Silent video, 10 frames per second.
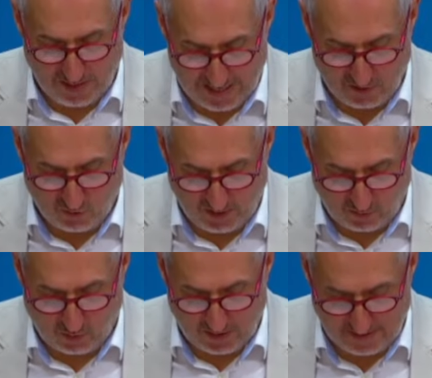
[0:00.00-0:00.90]
Adre
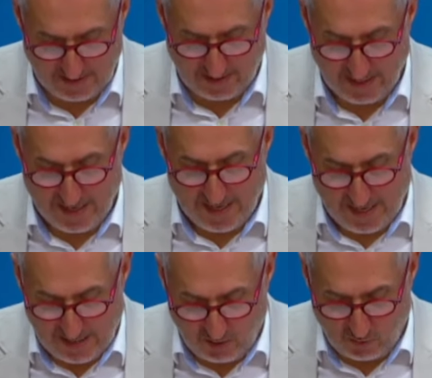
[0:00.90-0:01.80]
Crossing
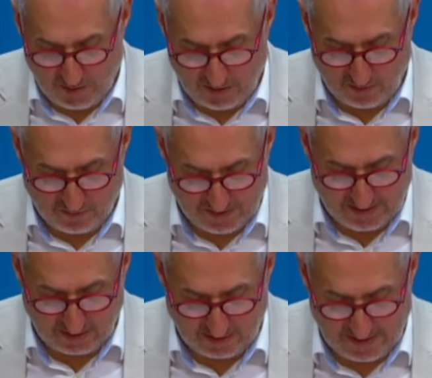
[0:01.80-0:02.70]
and agreed to
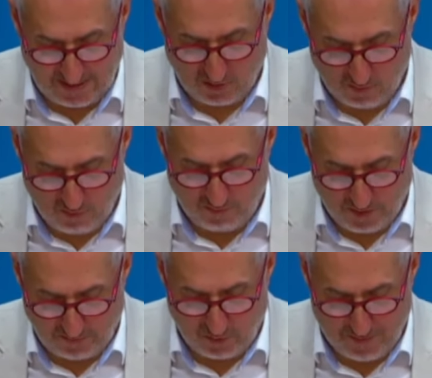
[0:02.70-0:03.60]
facilitate the
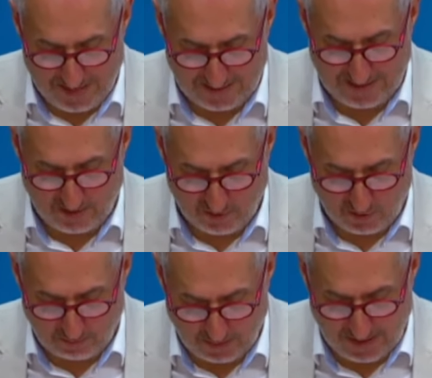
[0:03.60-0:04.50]
movement of humanitarian
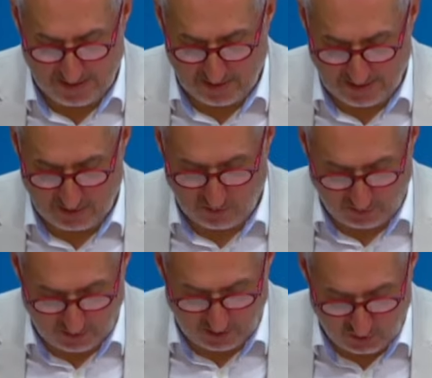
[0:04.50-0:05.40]
supplies to enter the
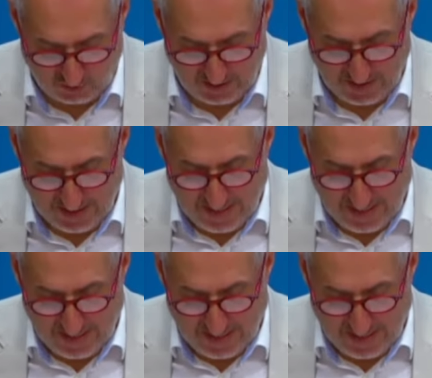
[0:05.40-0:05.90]
country.